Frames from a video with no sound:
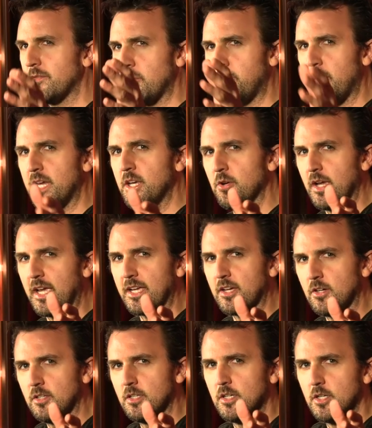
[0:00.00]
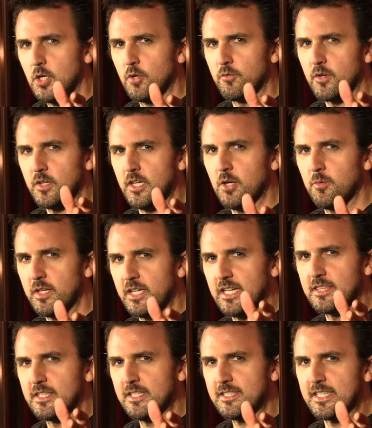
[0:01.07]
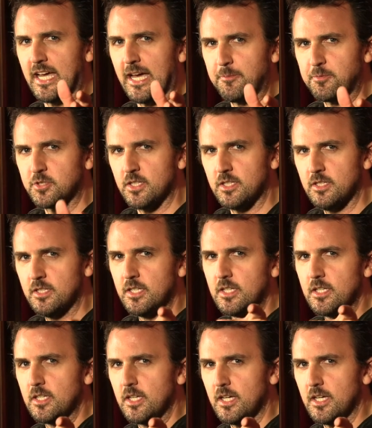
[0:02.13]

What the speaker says: also have a better angle over here. We got this option.